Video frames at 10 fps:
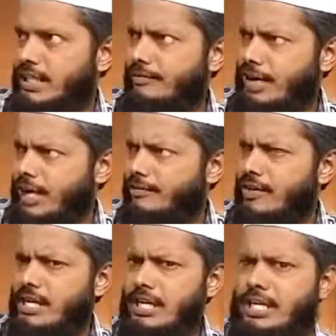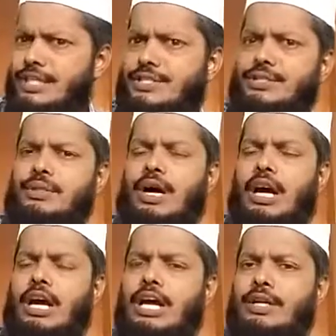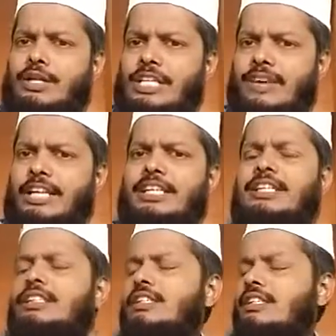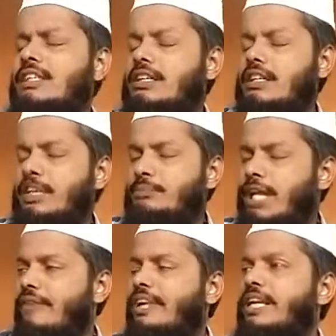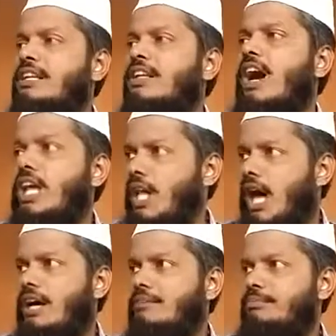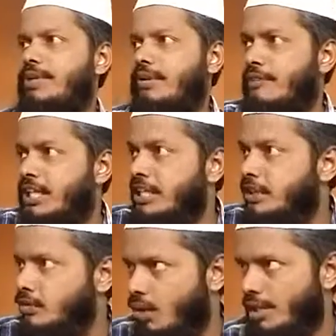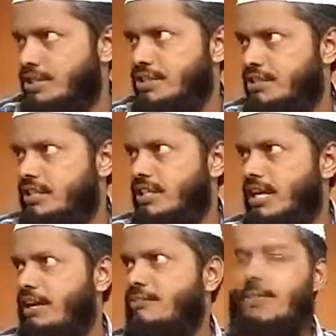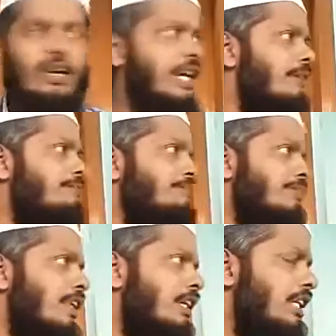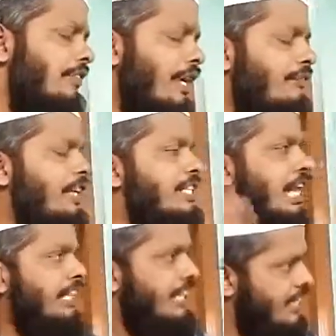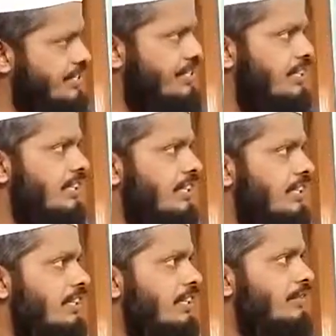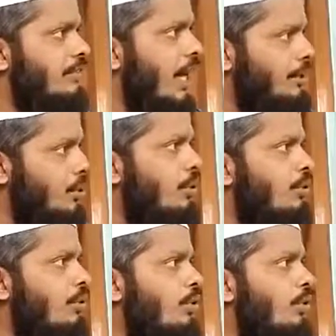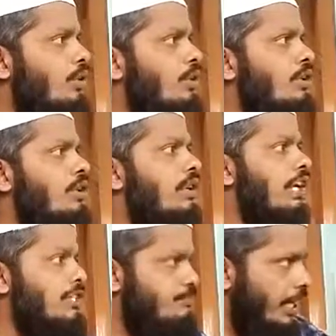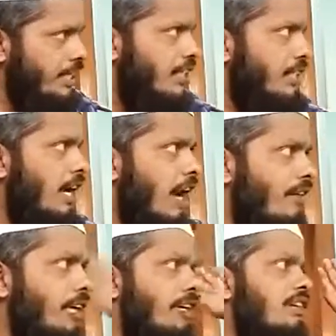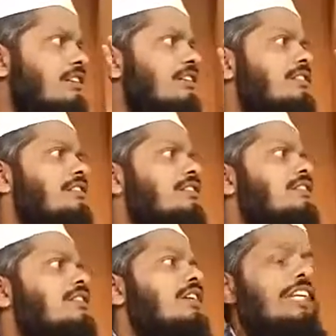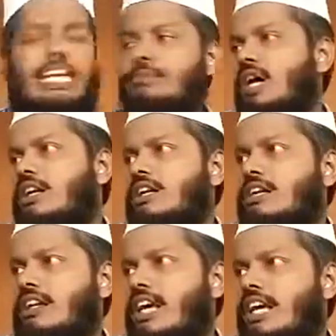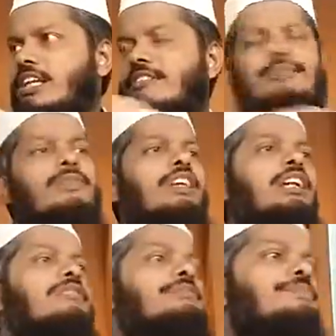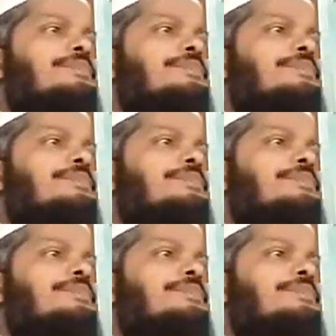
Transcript: even if he is not even believing in Allah, believing in God. Okay, even if he is an atheist, you have to respect our neighbor. Then